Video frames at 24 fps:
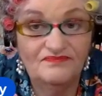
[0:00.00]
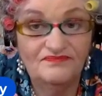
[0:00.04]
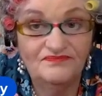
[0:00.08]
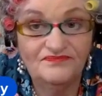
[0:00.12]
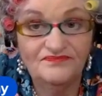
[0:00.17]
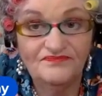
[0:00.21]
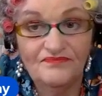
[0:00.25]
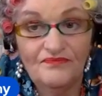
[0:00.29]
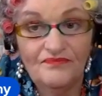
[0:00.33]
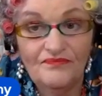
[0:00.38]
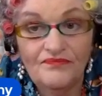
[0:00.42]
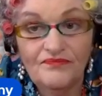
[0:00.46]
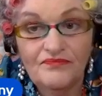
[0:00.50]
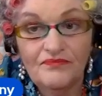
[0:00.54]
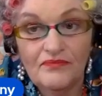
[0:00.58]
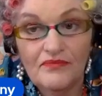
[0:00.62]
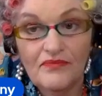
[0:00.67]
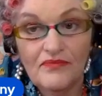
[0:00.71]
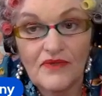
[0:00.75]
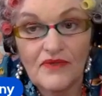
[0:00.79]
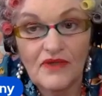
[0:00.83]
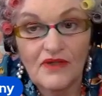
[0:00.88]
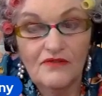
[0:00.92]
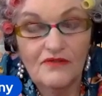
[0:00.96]
And
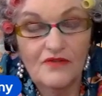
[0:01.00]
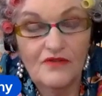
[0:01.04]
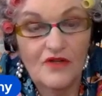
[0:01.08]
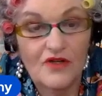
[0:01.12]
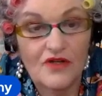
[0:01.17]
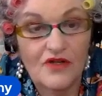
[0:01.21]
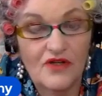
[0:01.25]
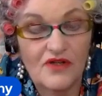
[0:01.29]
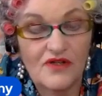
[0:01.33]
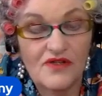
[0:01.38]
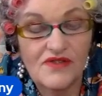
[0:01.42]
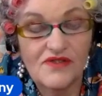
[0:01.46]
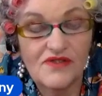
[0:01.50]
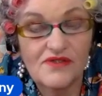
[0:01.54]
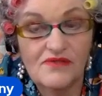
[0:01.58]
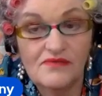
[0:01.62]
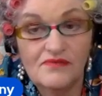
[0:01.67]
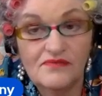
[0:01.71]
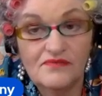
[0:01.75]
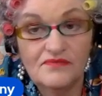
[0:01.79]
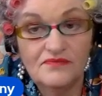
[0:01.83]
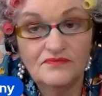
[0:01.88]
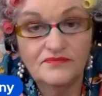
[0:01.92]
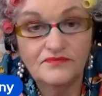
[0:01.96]
they
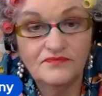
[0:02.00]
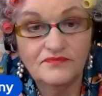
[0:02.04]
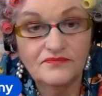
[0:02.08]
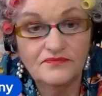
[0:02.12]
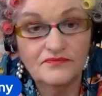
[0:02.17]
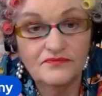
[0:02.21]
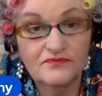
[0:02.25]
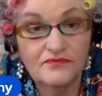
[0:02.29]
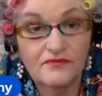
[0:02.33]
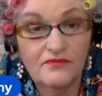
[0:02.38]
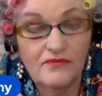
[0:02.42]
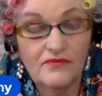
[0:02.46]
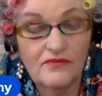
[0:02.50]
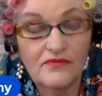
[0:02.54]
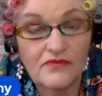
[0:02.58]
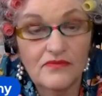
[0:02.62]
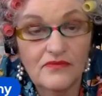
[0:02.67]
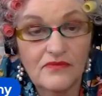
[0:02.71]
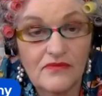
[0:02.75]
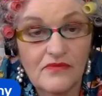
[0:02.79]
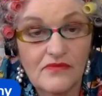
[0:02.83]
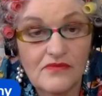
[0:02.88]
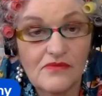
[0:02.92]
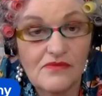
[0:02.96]
probably romanticize
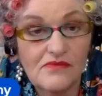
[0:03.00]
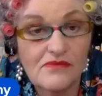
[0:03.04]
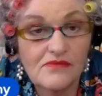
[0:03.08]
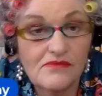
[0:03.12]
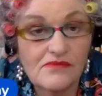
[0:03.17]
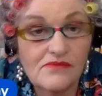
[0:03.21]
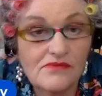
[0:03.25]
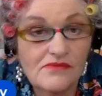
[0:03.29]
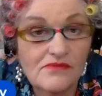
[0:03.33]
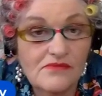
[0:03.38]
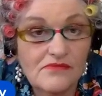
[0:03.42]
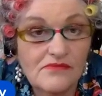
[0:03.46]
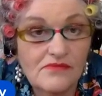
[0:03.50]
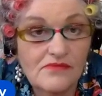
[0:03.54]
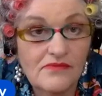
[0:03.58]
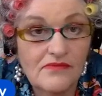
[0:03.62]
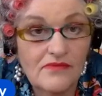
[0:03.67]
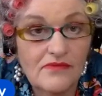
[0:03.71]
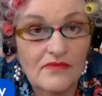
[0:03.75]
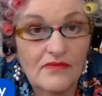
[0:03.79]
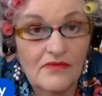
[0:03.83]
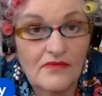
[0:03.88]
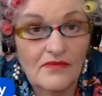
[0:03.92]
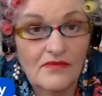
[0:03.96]
about the item, right? Especially if
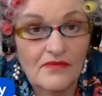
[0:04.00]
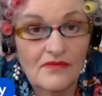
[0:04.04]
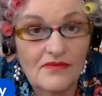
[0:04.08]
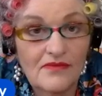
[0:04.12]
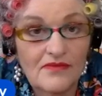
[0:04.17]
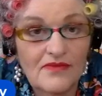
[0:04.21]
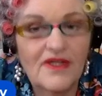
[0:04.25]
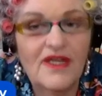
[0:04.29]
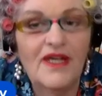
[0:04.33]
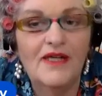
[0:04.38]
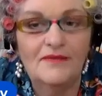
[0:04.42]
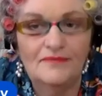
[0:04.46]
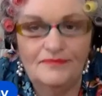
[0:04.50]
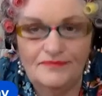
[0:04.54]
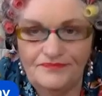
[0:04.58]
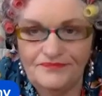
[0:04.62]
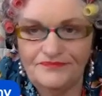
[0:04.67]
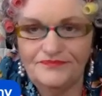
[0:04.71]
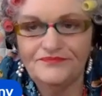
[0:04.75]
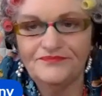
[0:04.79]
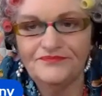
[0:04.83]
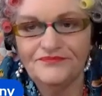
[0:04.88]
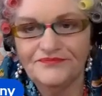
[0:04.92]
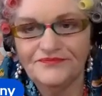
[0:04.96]
it's a nostalgic
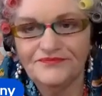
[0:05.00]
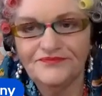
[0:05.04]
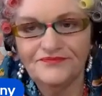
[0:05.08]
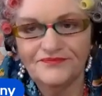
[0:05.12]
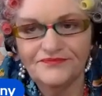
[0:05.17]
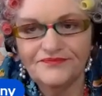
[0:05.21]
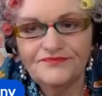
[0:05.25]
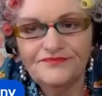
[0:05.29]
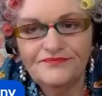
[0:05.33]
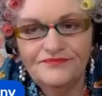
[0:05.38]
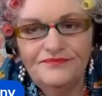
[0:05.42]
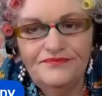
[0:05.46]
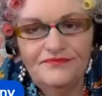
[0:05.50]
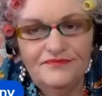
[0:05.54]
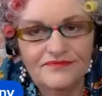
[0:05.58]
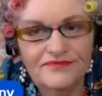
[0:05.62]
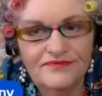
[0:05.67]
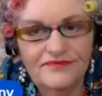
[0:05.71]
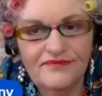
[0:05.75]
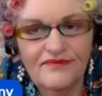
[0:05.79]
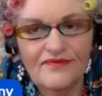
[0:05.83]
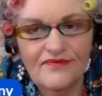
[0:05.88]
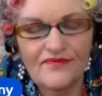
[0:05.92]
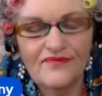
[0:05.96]
reason behind
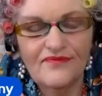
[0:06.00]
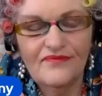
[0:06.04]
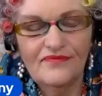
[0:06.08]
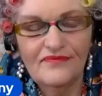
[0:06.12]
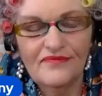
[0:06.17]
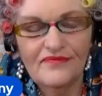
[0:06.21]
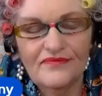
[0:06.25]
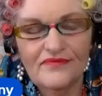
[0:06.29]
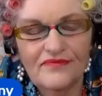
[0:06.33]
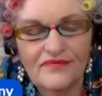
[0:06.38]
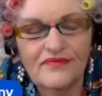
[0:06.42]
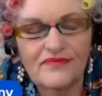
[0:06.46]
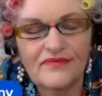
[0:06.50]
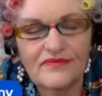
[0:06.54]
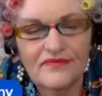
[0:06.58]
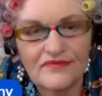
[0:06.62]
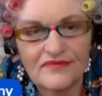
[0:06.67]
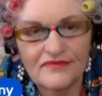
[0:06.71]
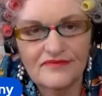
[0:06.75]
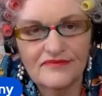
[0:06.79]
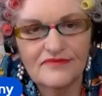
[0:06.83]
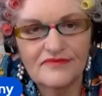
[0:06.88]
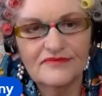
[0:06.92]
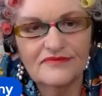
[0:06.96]
buying it. Is that they're like, oh,
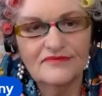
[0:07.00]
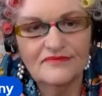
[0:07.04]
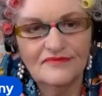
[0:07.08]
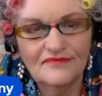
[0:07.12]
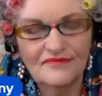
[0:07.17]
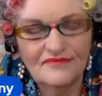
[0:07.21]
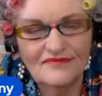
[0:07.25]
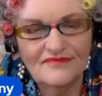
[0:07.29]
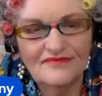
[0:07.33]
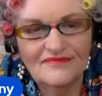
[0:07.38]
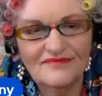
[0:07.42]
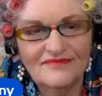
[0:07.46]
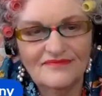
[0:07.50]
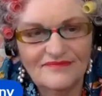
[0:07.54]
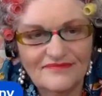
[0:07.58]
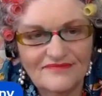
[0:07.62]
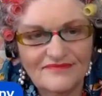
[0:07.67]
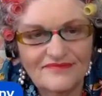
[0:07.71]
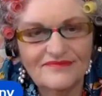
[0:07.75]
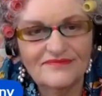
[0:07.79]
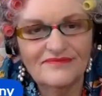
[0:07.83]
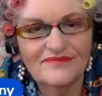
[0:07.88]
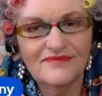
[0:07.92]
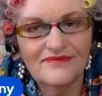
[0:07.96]
this is
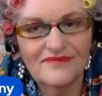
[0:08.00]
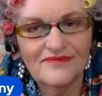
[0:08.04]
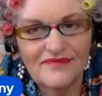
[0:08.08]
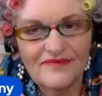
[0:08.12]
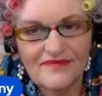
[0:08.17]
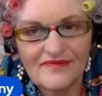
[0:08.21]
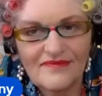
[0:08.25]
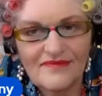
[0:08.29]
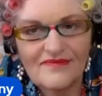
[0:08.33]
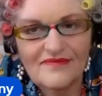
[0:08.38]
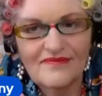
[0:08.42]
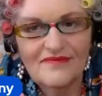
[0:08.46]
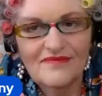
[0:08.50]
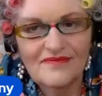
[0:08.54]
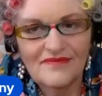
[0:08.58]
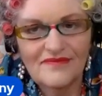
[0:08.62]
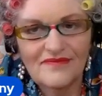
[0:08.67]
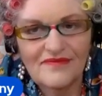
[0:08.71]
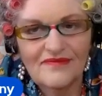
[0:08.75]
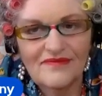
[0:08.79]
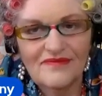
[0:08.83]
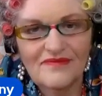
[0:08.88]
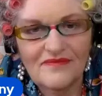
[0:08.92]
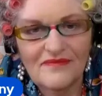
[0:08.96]
when I
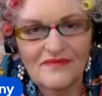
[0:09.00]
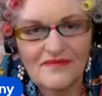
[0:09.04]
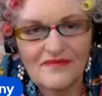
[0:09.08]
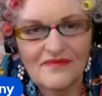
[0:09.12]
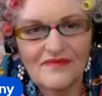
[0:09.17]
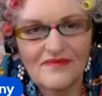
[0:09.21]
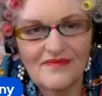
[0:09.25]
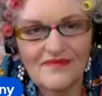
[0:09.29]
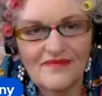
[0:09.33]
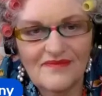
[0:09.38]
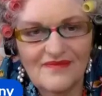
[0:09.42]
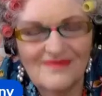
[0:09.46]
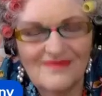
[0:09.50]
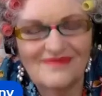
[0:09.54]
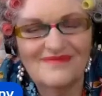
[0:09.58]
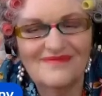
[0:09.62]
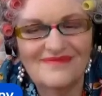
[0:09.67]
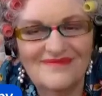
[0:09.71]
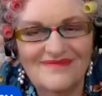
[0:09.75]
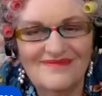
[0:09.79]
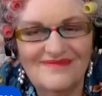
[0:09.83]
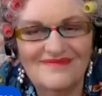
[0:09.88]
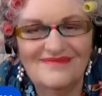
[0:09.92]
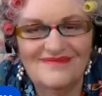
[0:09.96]
was a kid, I used to have like a
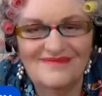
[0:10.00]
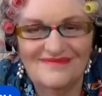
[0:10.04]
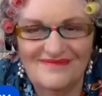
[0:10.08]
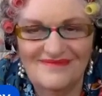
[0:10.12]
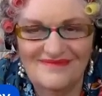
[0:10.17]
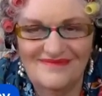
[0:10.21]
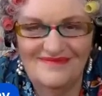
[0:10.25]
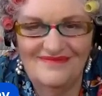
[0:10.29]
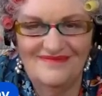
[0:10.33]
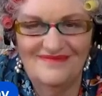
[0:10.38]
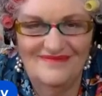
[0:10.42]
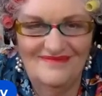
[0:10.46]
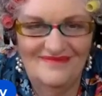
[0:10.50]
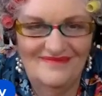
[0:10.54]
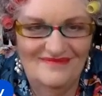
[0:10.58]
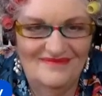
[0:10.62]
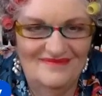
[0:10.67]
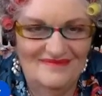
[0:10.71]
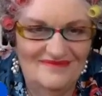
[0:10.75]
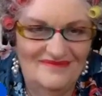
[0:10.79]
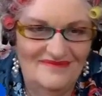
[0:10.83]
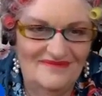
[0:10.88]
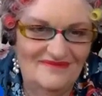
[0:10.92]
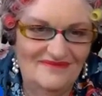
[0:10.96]
toy octopus,
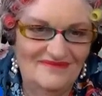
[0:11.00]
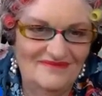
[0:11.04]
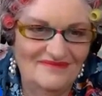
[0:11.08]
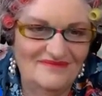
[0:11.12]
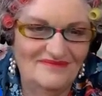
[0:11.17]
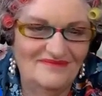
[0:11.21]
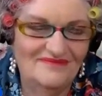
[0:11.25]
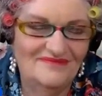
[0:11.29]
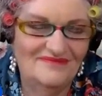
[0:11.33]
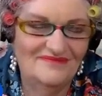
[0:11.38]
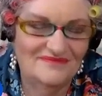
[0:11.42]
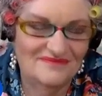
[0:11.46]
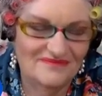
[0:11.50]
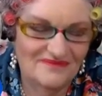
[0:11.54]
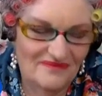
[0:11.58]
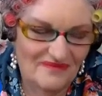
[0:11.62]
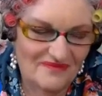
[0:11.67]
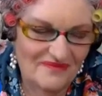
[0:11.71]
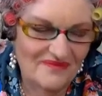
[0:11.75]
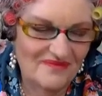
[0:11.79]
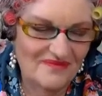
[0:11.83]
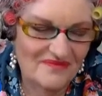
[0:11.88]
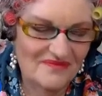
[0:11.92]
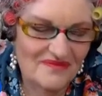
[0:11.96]
and this is the
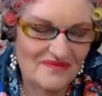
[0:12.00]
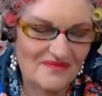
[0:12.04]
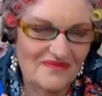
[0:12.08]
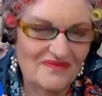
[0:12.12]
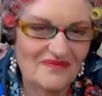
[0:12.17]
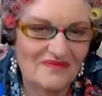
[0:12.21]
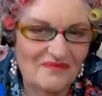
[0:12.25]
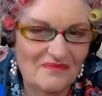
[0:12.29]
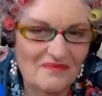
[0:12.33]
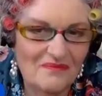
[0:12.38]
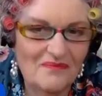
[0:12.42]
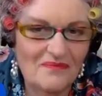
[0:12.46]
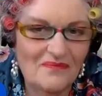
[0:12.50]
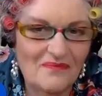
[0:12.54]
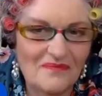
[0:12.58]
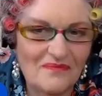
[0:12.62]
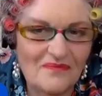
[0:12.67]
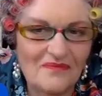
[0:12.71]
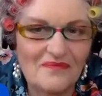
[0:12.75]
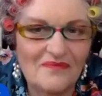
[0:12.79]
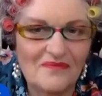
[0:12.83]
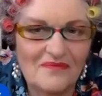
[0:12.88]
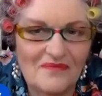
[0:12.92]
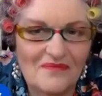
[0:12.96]
exact same
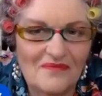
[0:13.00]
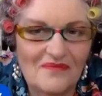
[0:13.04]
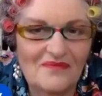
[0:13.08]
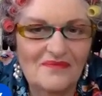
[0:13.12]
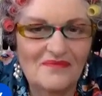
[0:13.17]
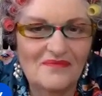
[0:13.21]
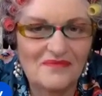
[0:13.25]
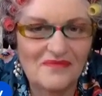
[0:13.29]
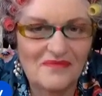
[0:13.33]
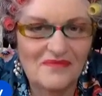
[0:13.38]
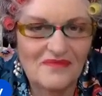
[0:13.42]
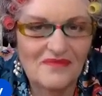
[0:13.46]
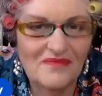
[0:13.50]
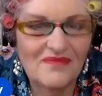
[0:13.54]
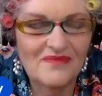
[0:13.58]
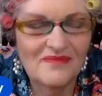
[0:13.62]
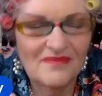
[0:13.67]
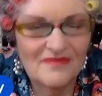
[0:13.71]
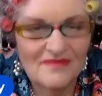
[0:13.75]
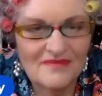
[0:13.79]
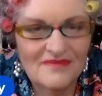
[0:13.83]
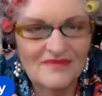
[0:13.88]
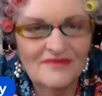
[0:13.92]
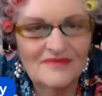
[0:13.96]
toy octopus
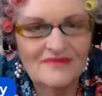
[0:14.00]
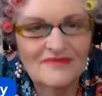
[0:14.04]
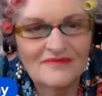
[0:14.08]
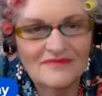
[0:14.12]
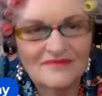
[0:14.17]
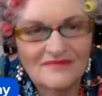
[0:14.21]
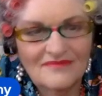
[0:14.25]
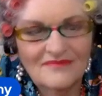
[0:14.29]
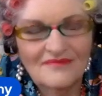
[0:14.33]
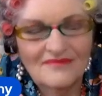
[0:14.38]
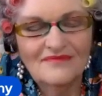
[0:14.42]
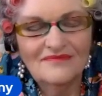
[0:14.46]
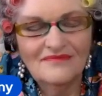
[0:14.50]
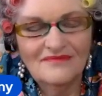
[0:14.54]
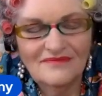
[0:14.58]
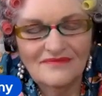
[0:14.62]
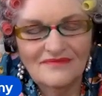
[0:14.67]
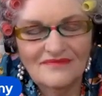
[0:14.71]
30 years later.